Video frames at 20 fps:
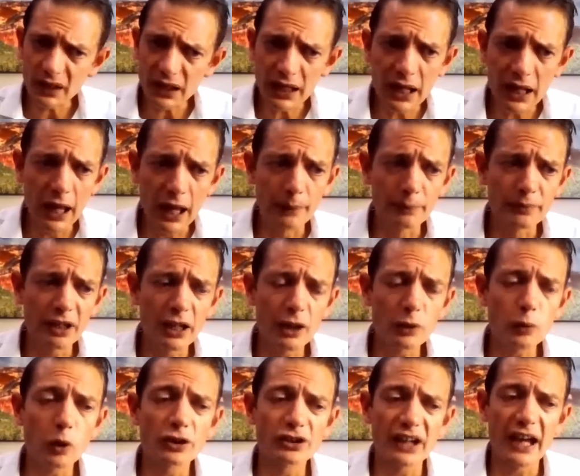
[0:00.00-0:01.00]
It
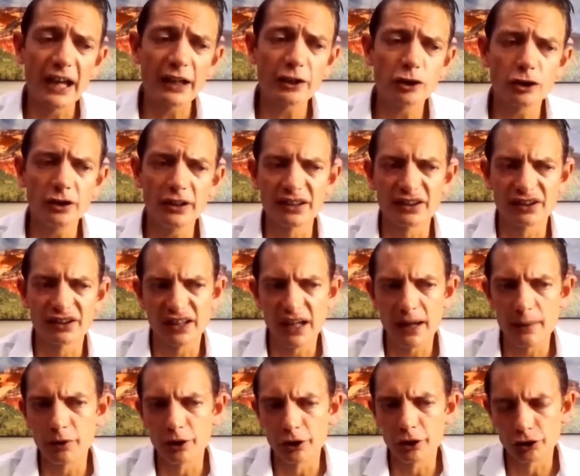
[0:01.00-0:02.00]
was actually
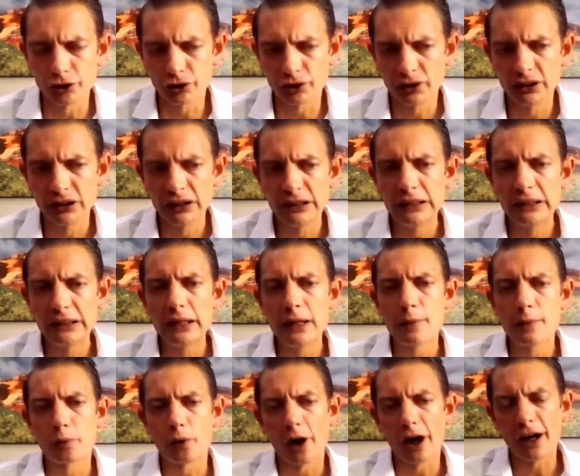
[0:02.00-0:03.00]
established
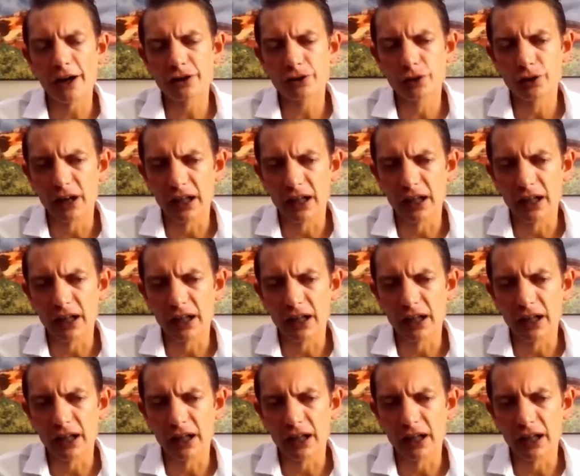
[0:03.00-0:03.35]
prior to